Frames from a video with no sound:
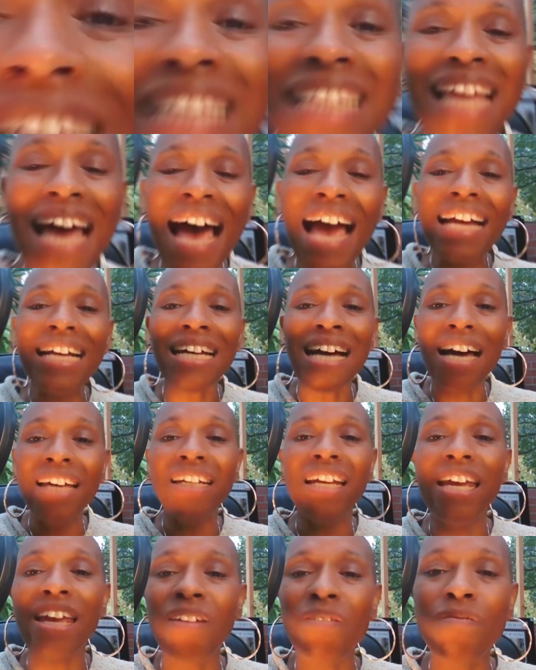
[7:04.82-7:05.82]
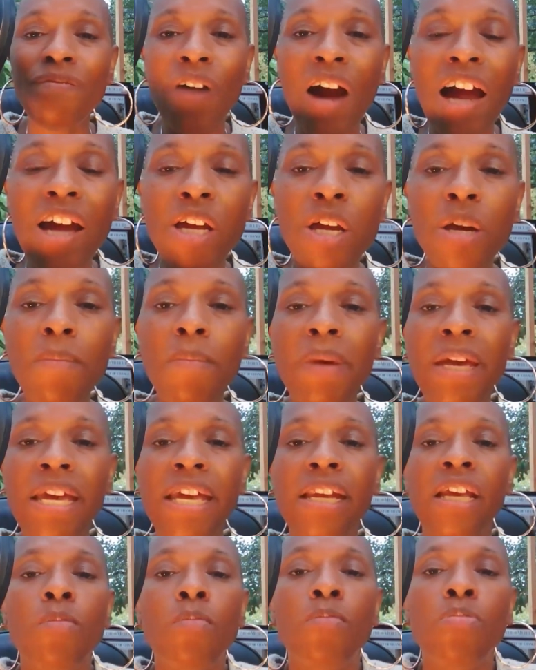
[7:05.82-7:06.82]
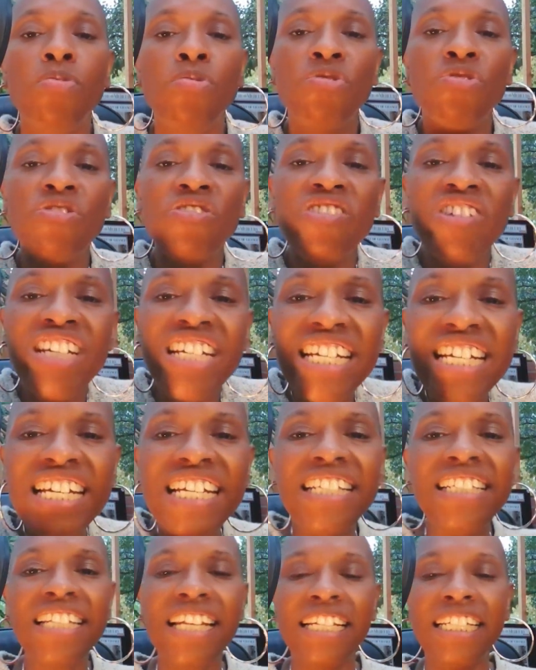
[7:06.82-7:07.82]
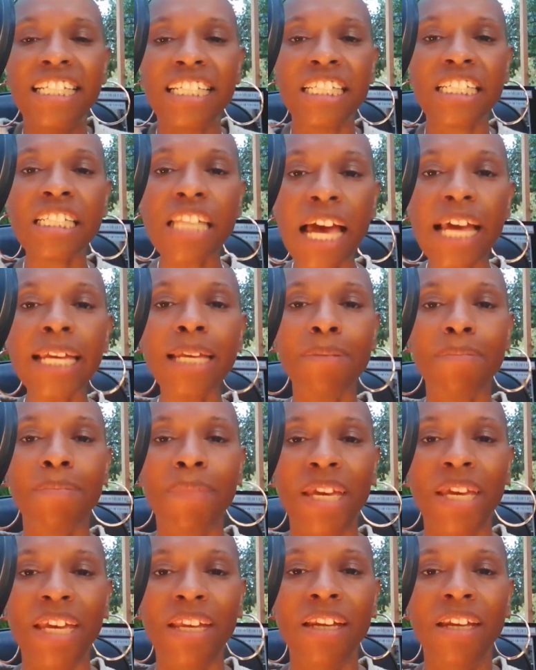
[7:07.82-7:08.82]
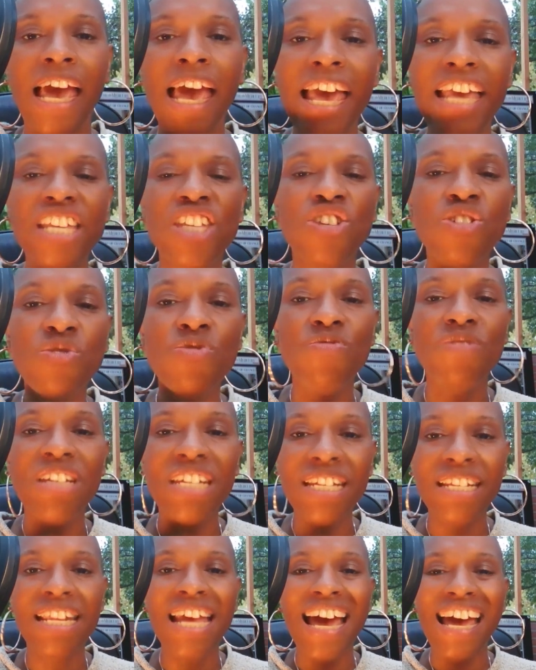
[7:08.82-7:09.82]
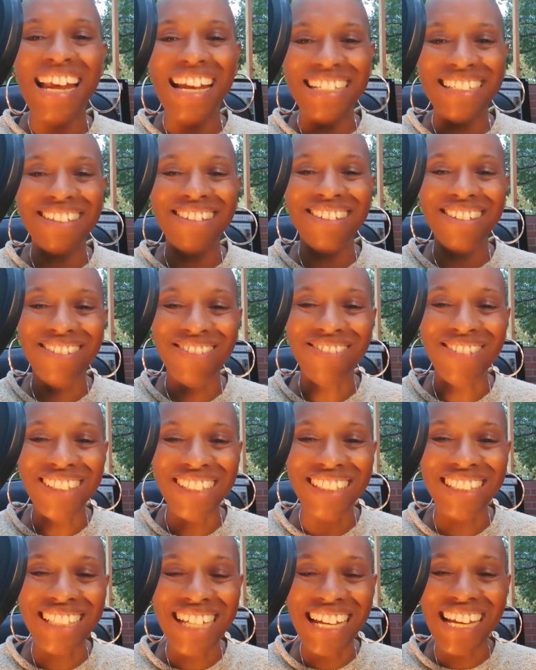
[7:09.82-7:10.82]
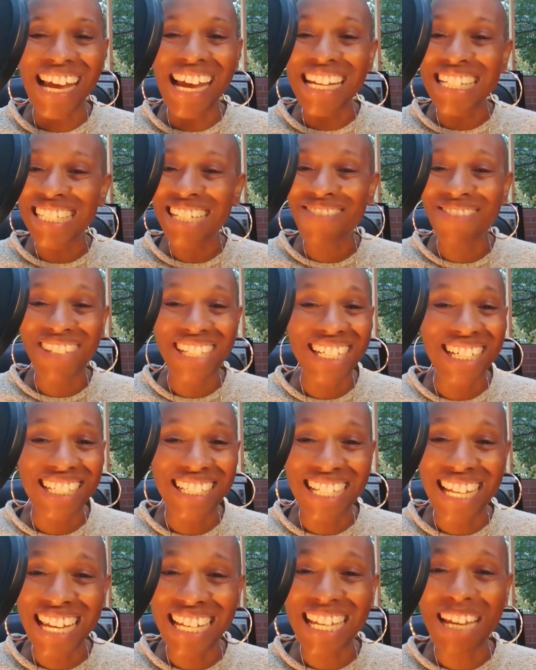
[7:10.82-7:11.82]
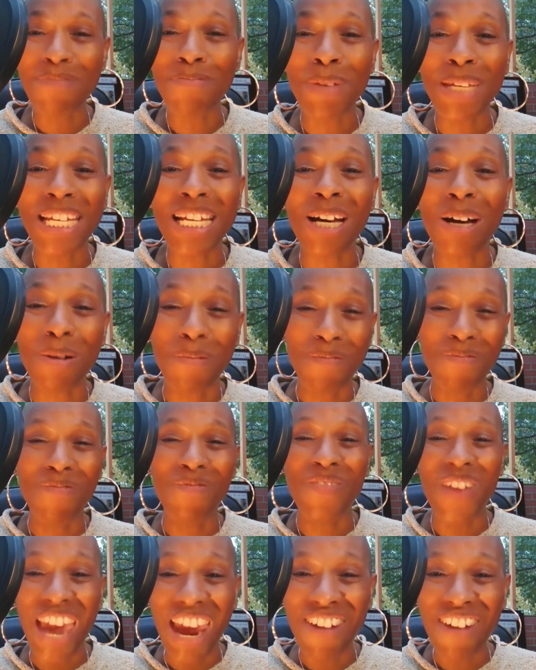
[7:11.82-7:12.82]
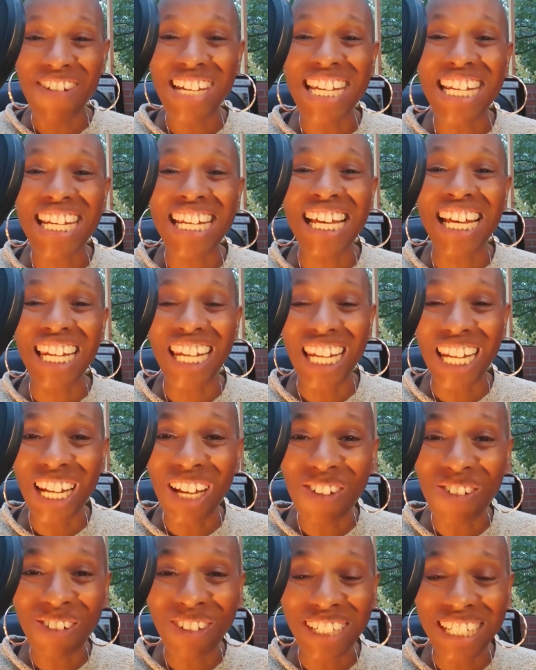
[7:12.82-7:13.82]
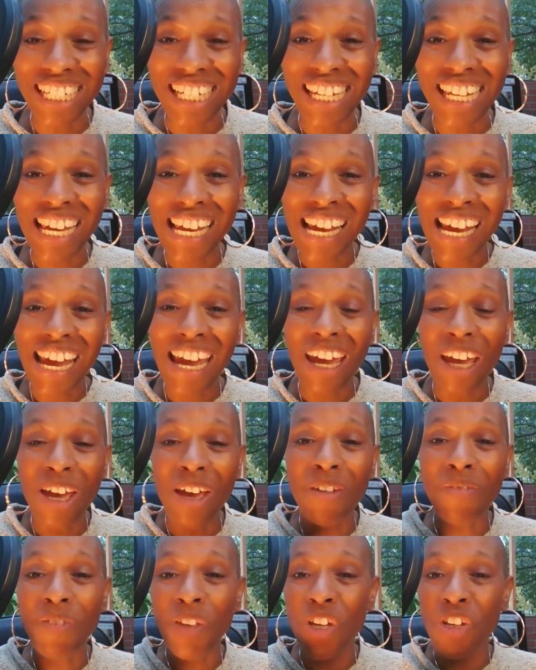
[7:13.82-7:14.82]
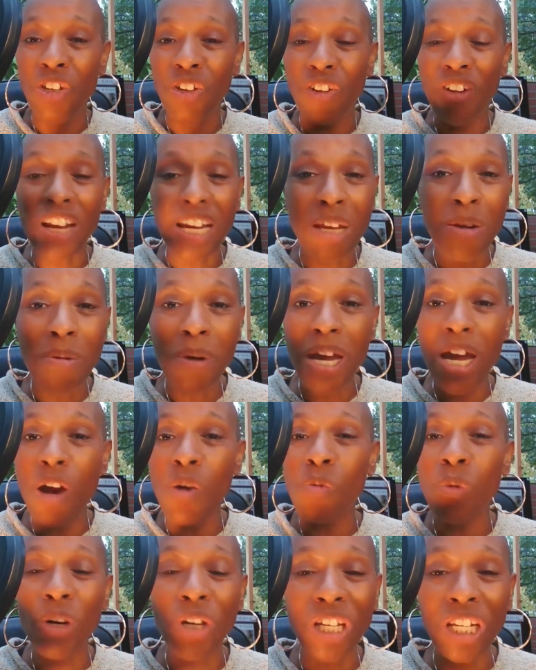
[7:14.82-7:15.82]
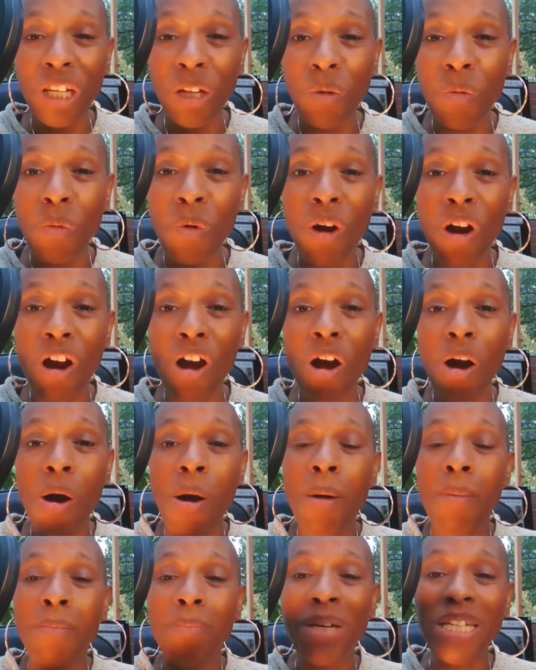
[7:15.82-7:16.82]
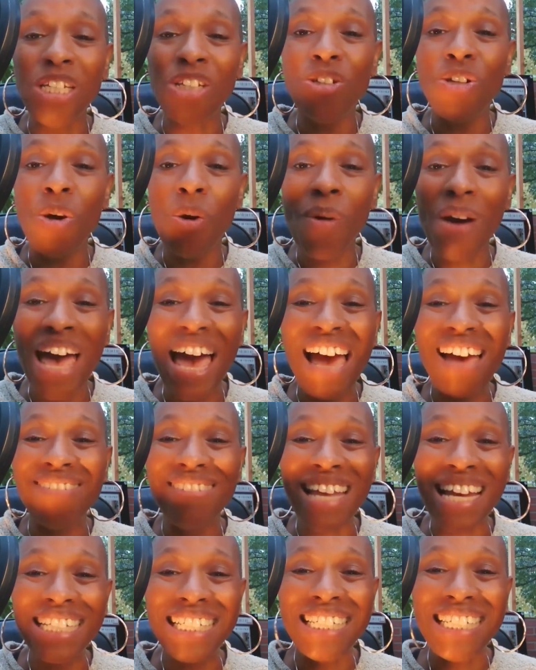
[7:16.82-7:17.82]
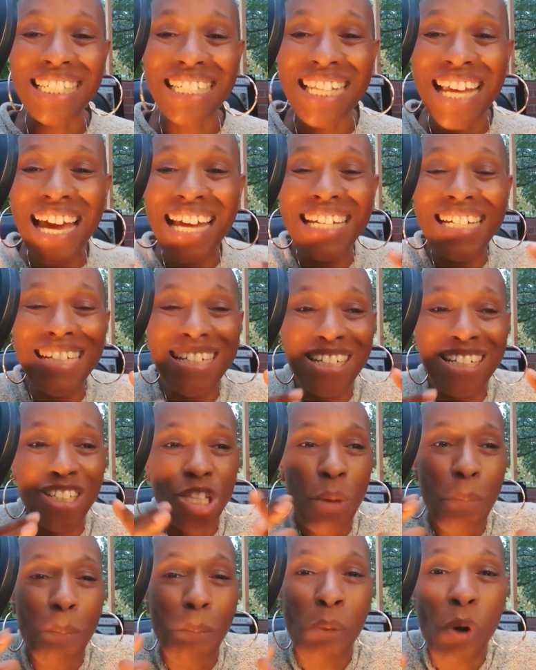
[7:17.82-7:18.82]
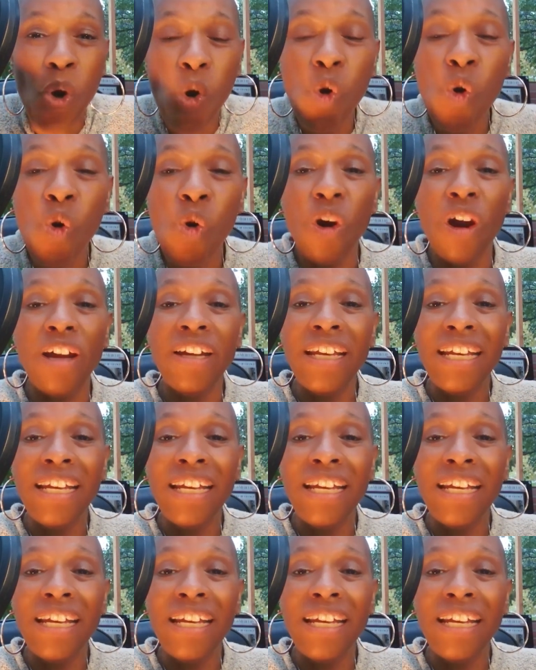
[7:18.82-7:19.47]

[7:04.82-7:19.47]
That kind of environment breeds excitement, and you need that as a real estate agent, because it can become very lonely if you're anywhere working in the world but you don't have that support